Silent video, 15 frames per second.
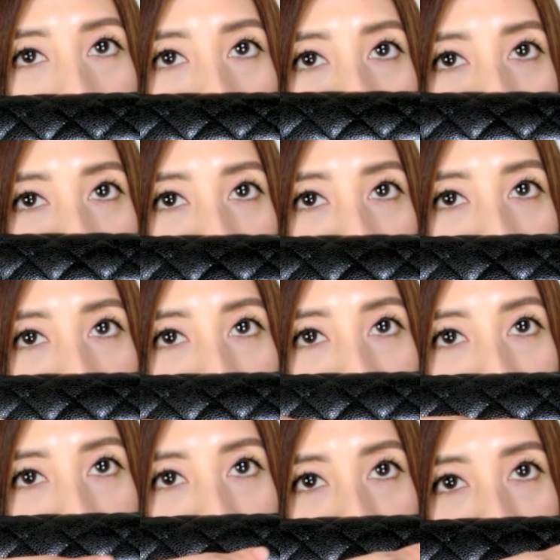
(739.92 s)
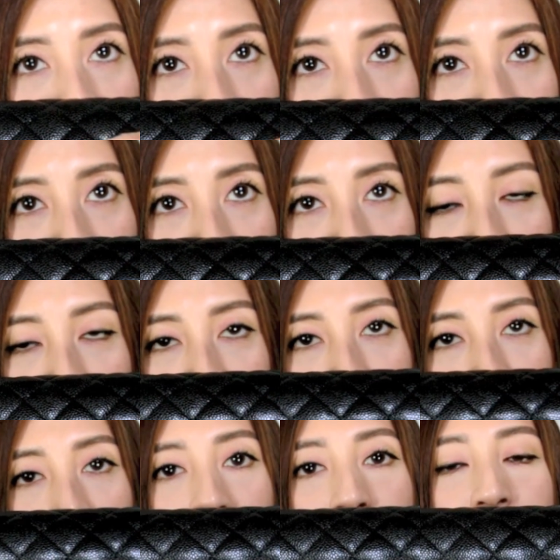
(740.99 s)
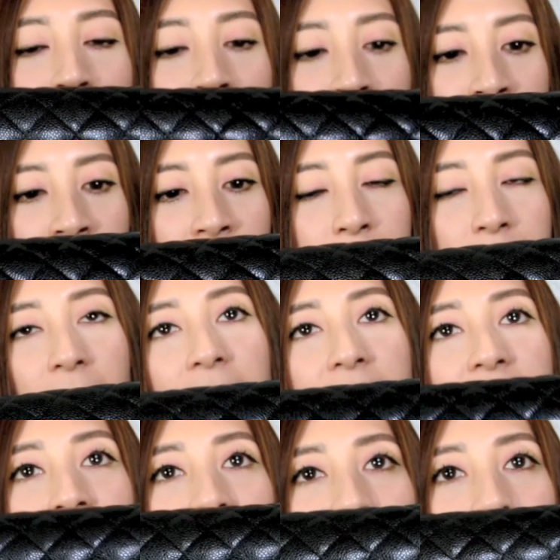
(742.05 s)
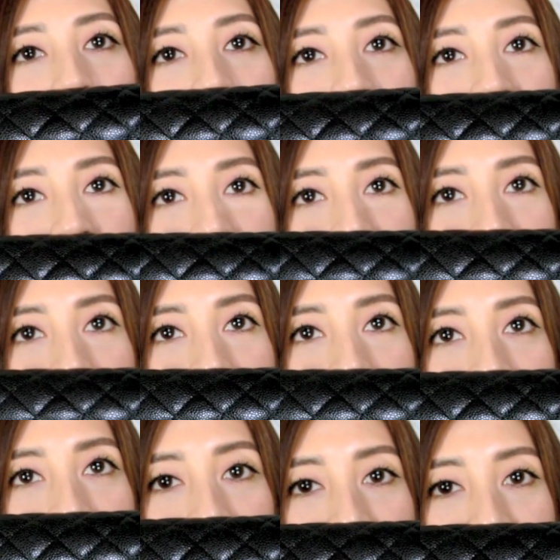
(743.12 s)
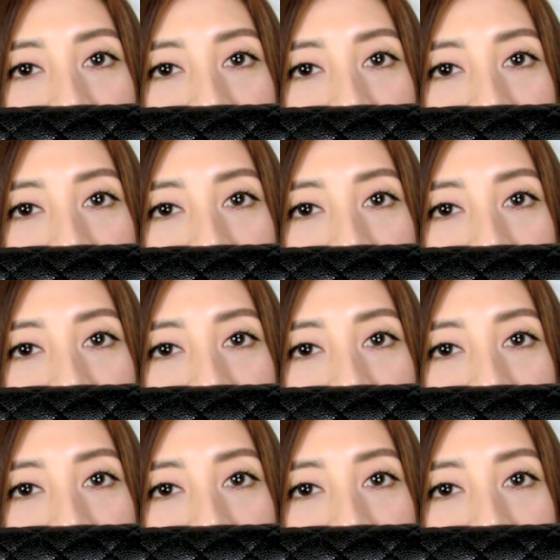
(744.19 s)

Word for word: about five inches or something like that but anyway this is a nice